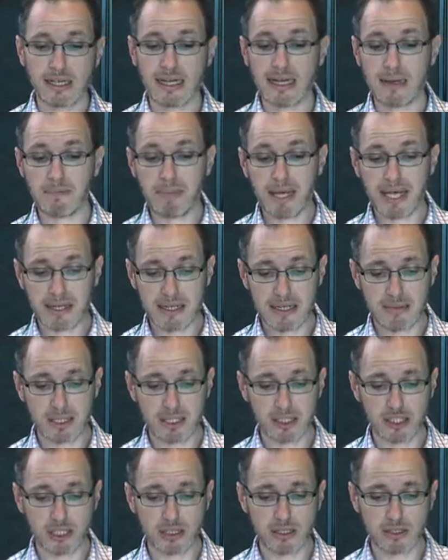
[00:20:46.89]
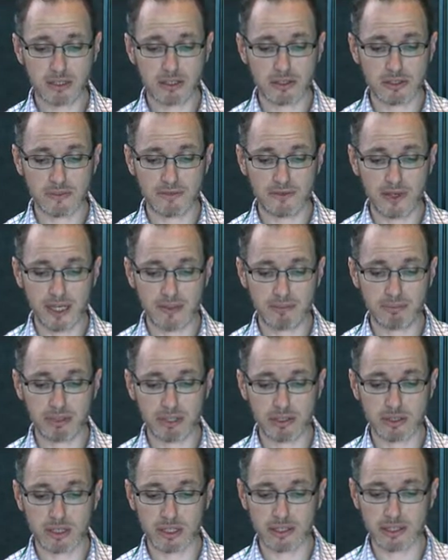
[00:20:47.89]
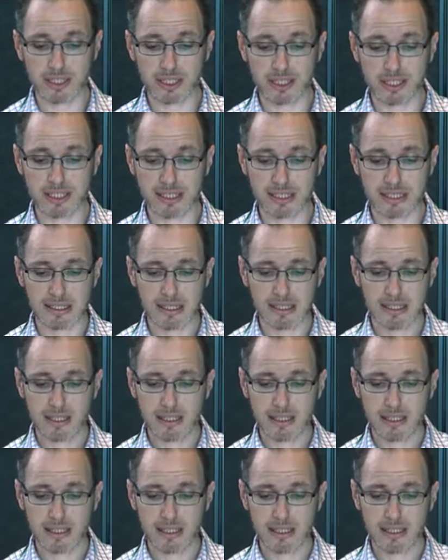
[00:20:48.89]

uh, PET imaging to define prognosis,